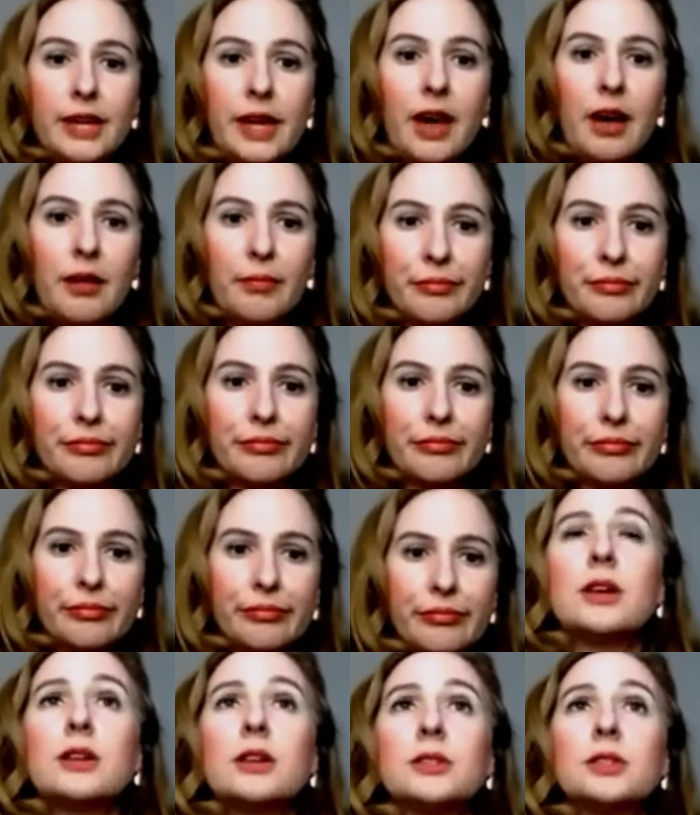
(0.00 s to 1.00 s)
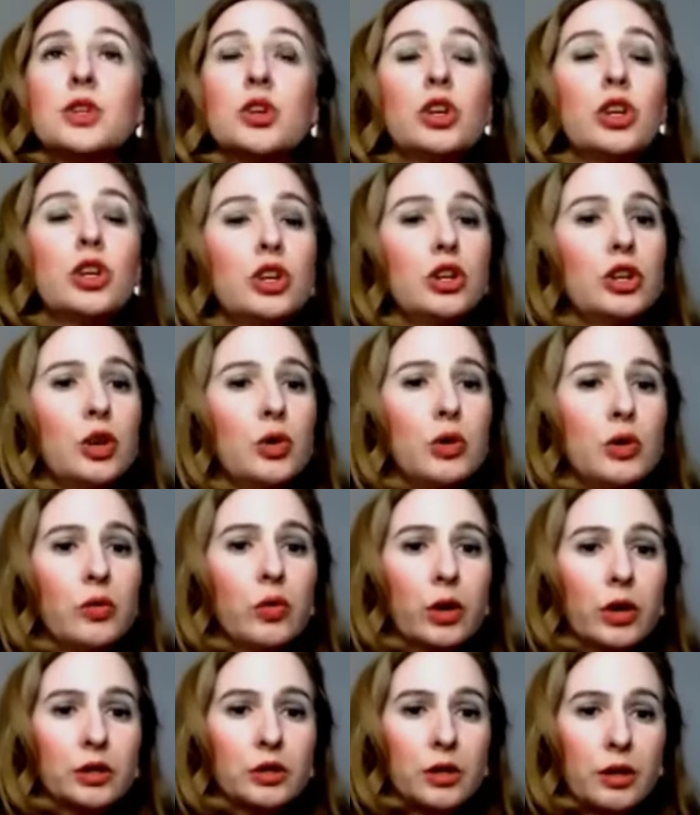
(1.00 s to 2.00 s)
Yeah. So, you know, we
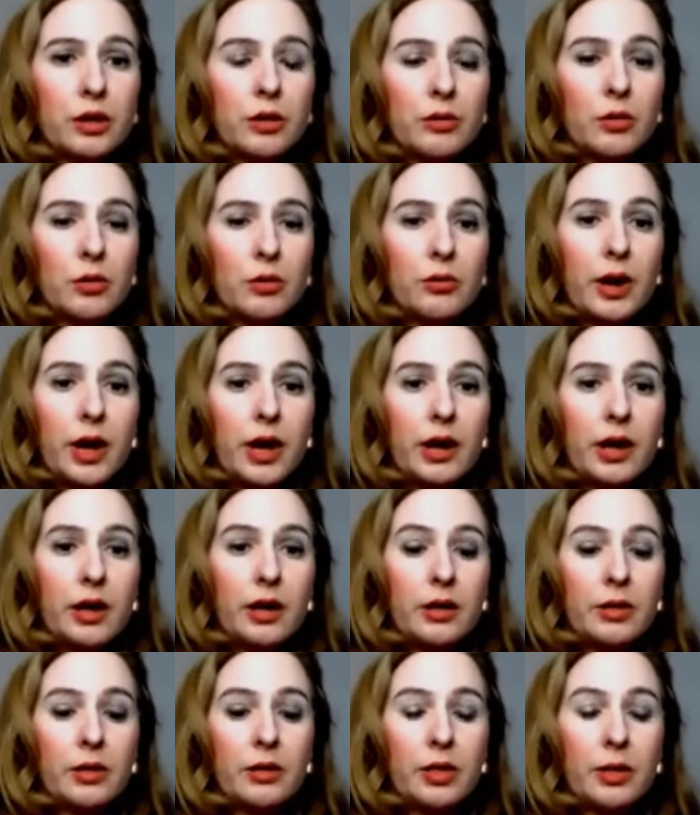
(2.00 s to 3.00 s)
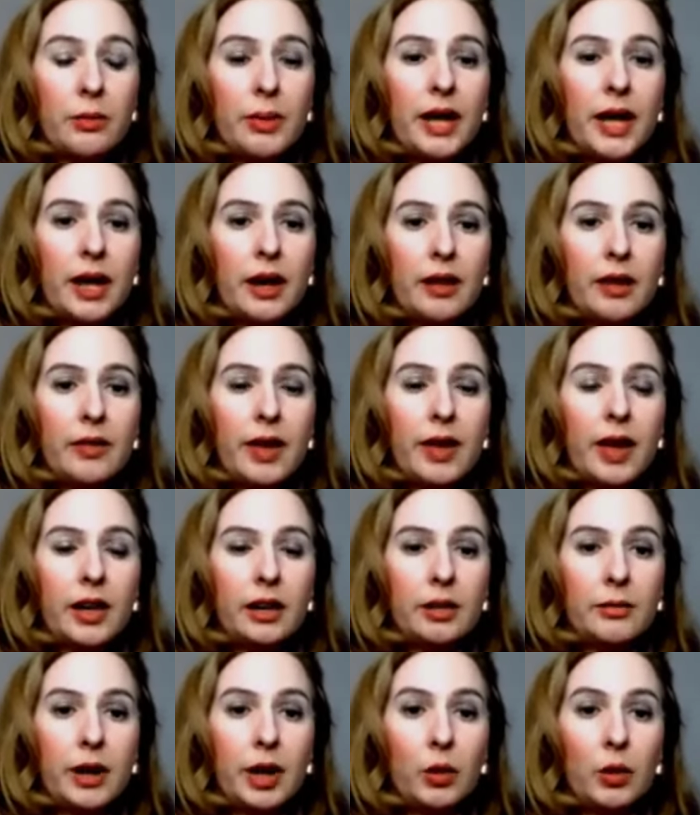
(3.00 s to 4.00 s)
worked on the pain I've
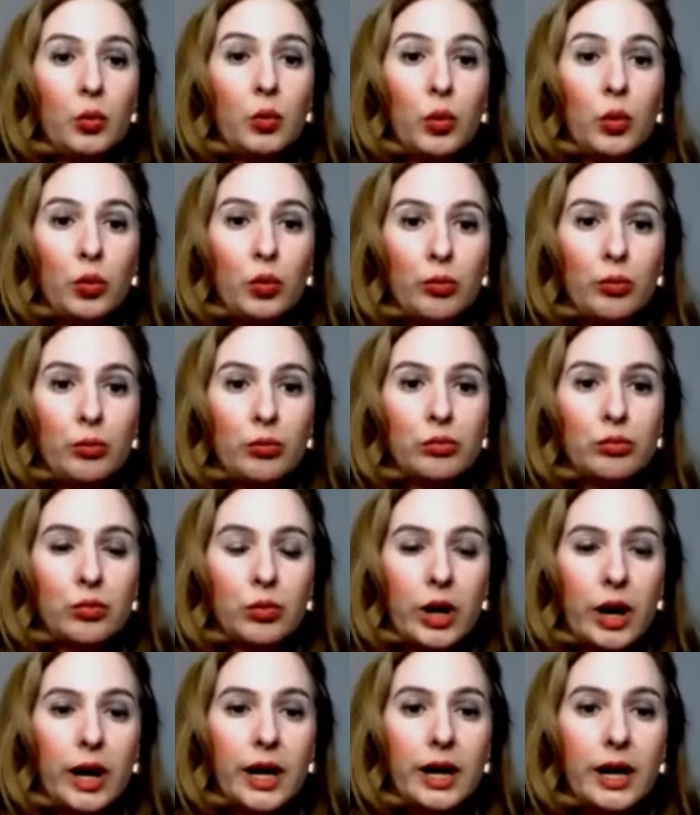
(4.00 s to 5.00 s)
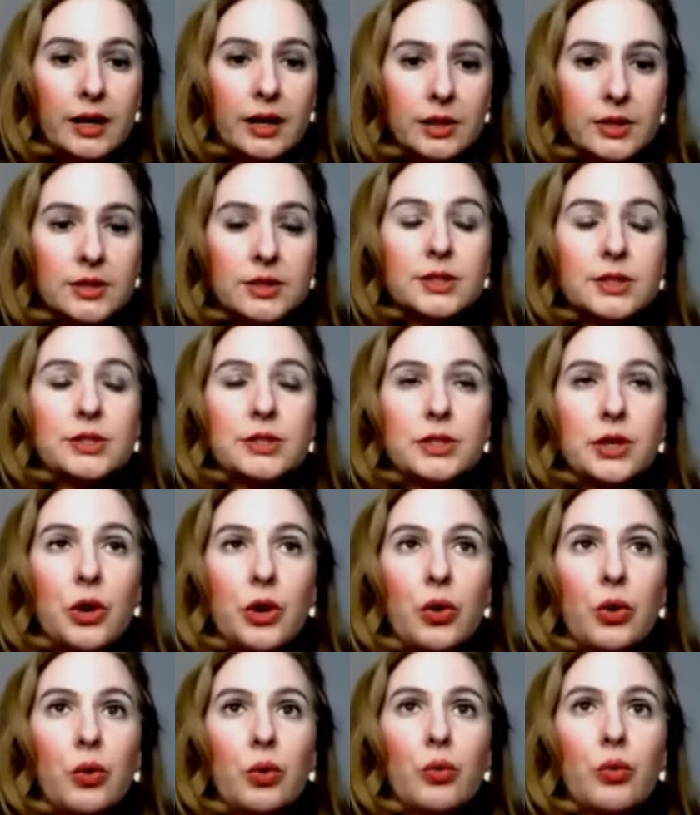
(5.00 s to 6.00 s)
had in my womb, right?
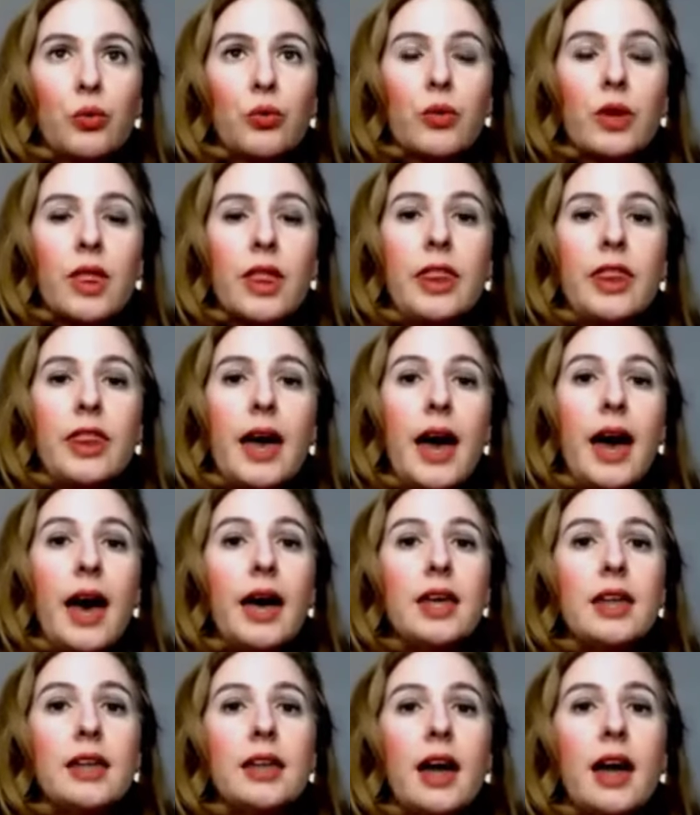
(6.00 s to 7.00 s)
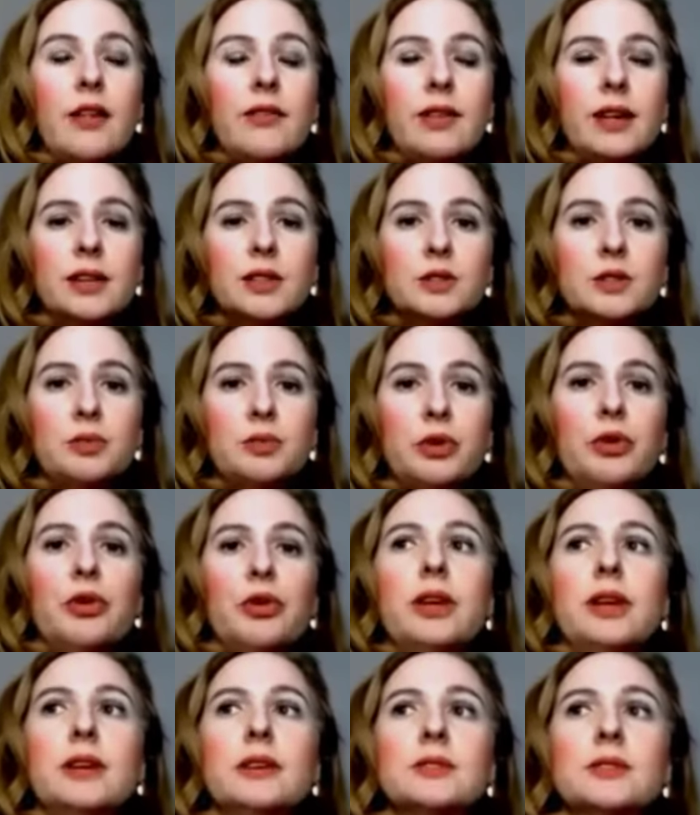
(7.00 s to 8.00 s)
So that I've
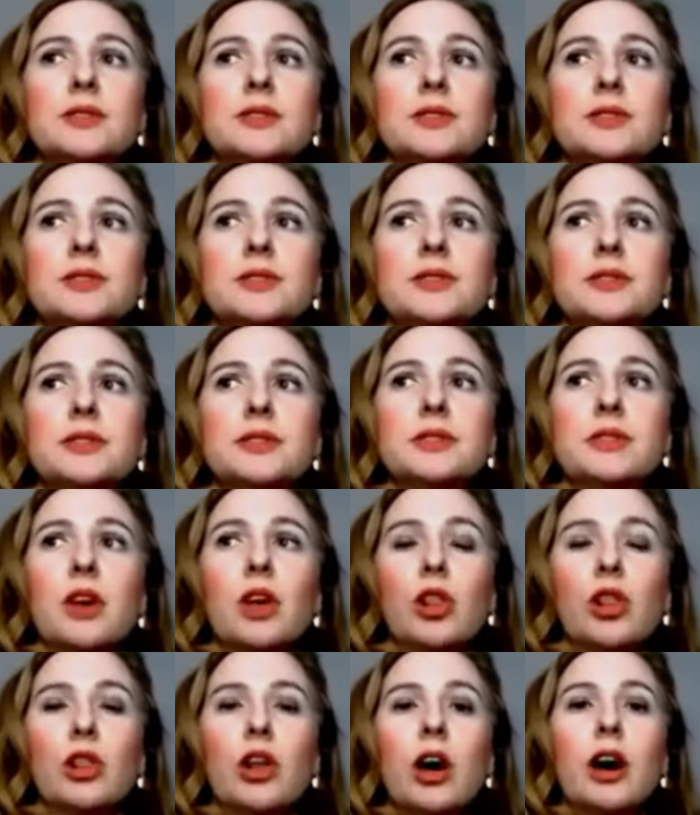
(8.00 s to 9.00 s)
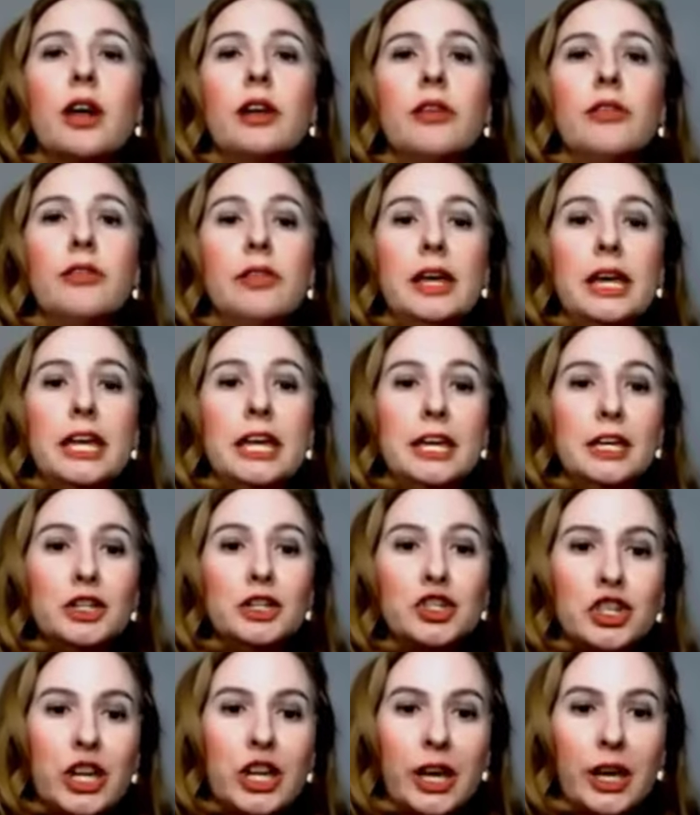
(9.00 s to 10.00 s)
experienced a lot of
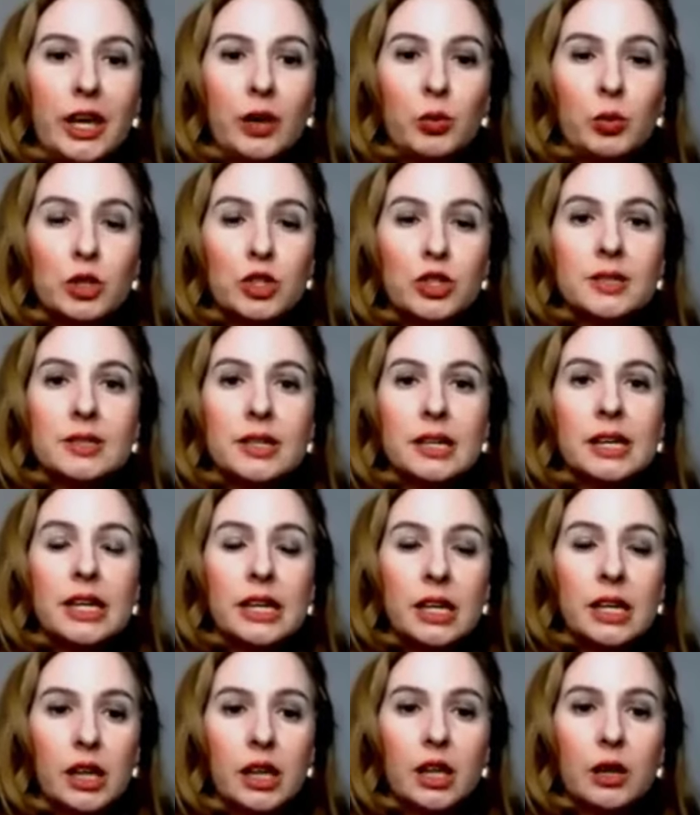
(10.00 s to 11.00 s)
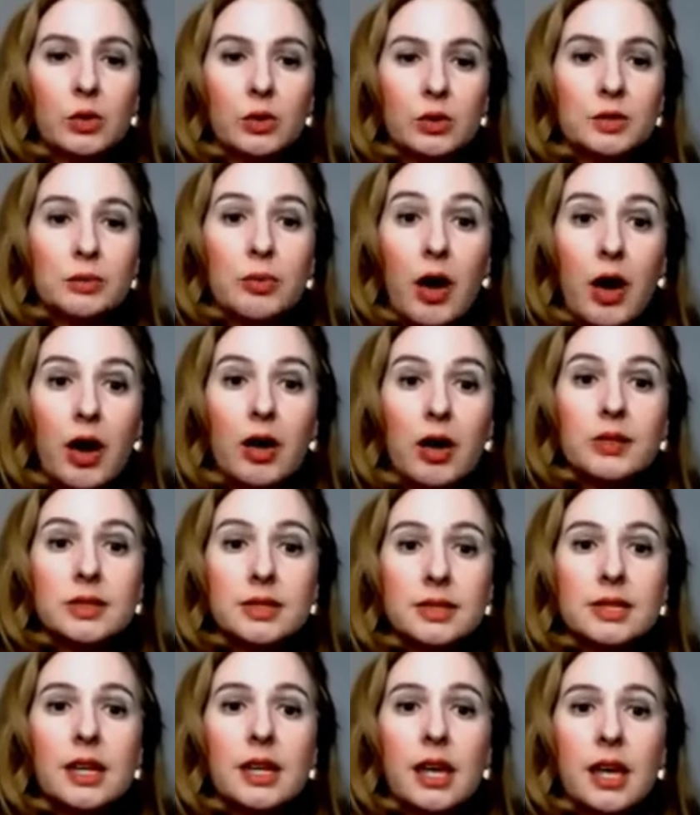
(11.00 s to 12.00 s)
itching, which is a healing response.